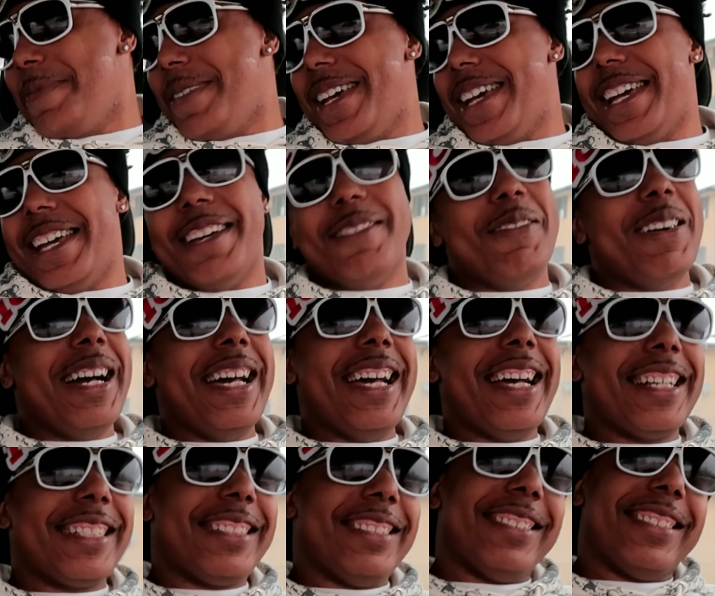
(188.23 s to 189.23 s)
Man, my
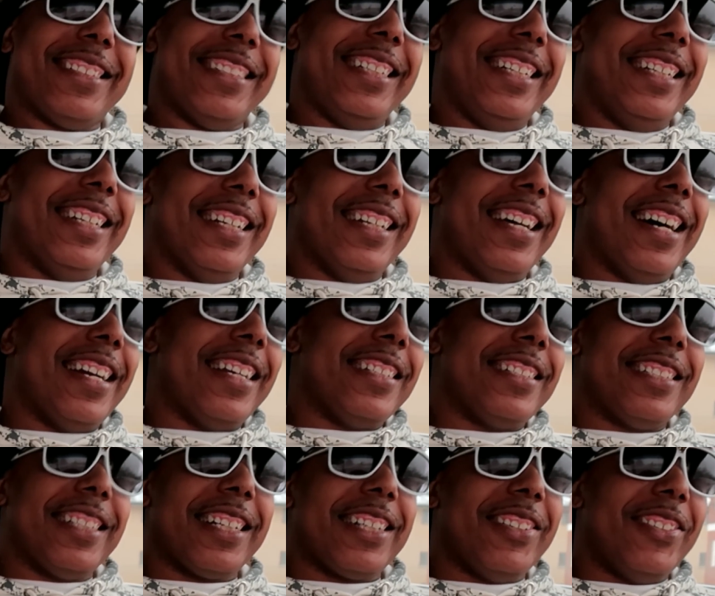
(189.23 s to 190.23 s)
ex used to eat a lot of
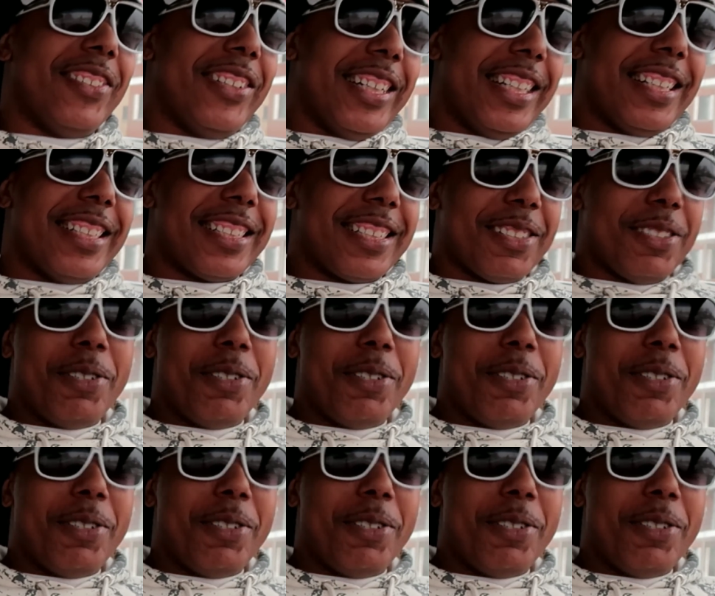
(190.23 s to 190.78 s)
chicken wings,